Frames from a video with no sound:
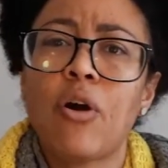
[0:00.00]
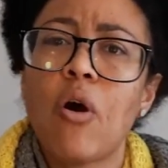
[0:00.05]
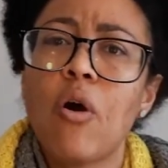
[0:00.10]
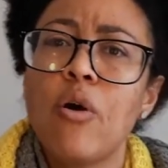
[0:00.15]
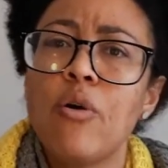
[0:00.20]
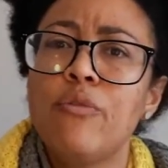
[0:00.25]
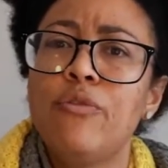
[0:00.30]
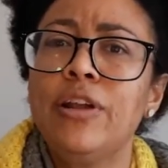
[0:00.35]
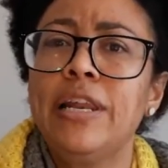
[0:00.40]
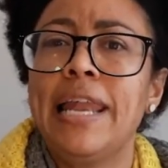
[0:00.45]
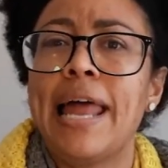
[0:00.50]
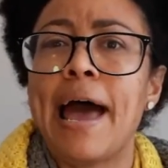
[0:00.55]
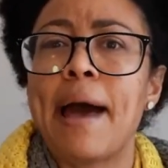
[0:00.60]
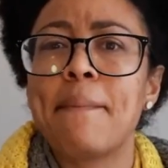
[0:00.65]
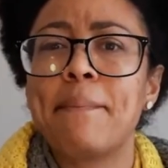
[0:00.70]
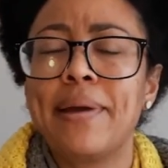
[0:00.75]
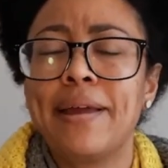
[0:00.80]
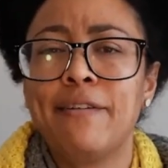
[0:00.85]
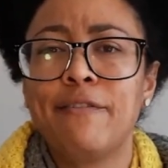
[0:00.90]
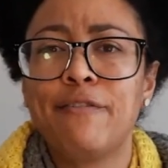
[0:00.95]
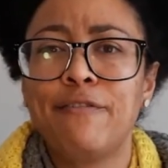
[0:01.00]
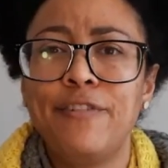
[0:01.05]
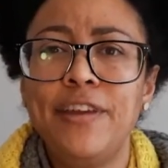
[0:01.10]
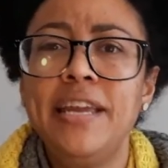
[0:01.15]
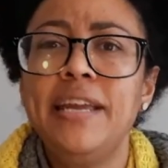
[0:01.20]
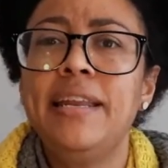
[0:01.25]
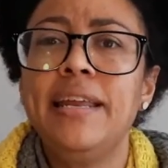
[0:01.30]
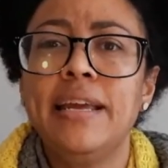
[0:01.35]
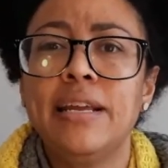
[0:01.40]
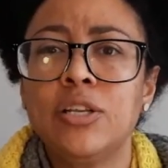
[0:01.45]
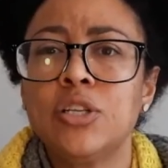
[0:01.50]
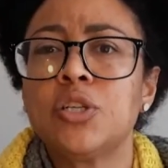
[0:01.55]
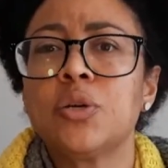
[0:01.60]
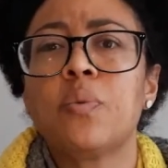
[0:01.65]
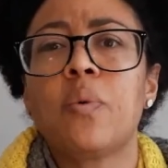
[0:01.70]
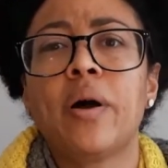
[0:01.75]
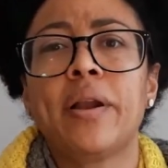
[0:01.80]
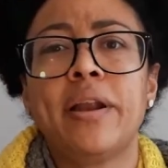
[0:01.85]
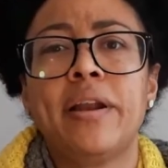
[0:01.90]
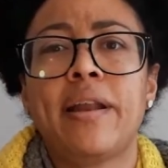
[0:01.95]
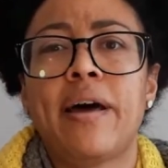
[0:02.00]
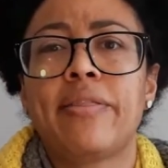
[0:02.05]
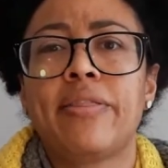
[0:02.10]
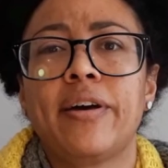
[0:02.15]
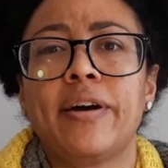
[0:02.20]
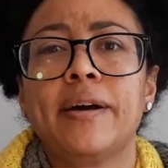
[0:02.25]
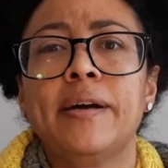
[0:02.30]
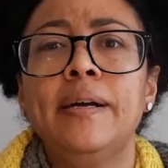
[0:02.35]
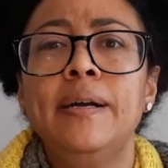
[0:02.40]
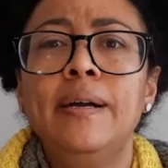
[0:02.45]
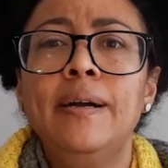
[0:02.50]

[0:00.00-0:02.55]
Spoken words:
overlap and feed into one another,